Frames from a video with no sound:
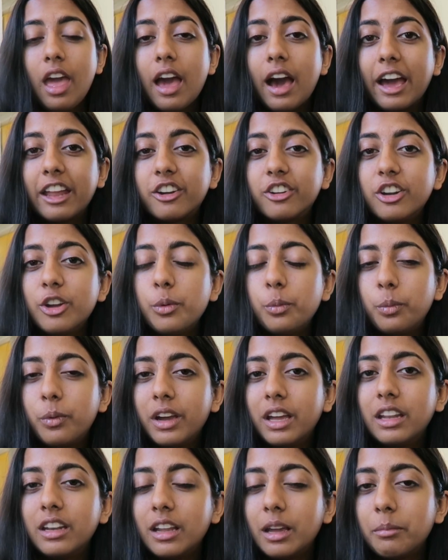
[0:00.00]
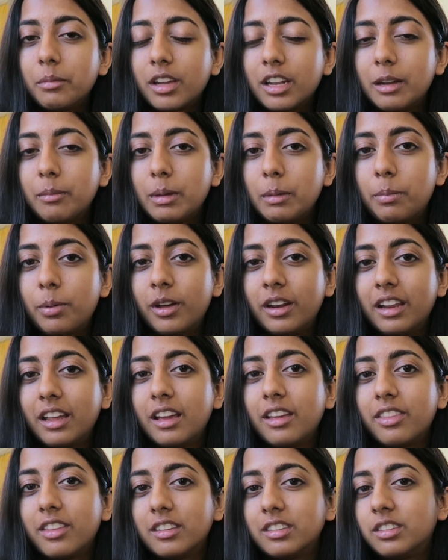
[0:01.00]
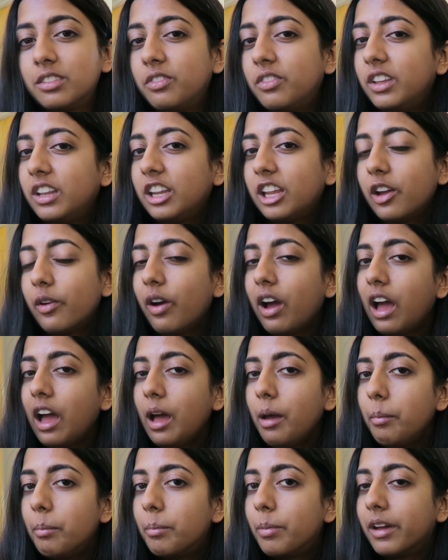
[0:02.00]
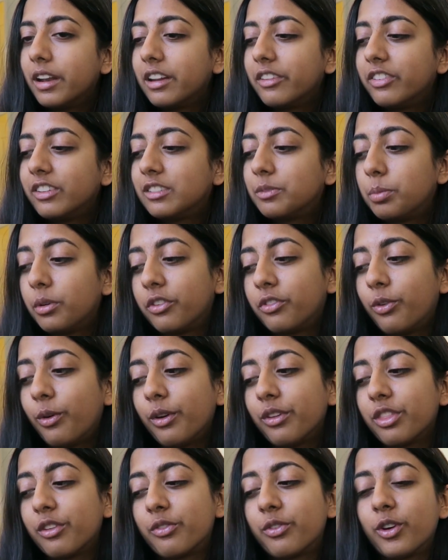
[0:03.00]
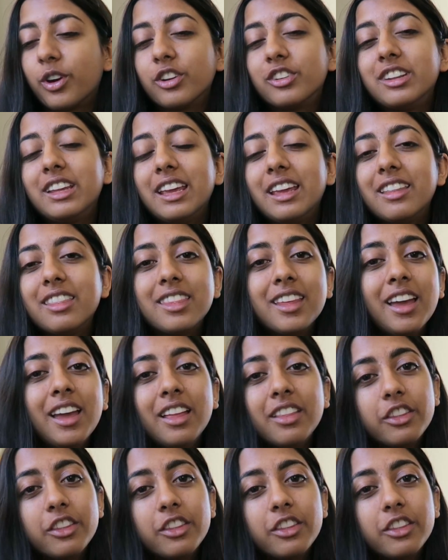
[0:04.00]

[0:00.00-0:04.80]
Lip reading: I don't know when I'm going to be putting this video up, but if it's before the 14th,